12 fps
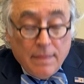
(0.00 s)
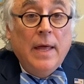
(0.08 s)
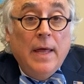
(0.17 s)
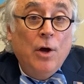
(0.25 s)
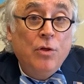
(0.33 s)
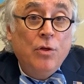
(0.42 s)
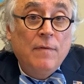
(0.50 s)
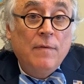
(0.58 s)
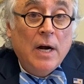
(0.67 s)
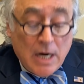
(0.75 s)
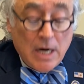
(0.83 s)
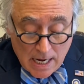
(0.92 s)
The health of
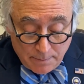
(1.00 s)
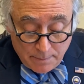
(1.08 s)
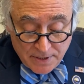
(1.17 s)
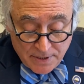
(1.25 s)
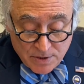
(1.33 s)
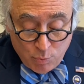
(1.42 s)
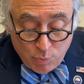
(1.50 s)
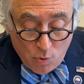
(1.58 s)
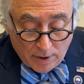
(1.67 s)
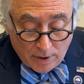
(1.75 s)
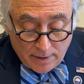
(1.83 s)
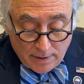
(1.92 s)
our economy is
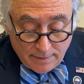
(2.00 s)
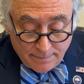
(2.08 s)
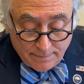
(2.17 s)
important.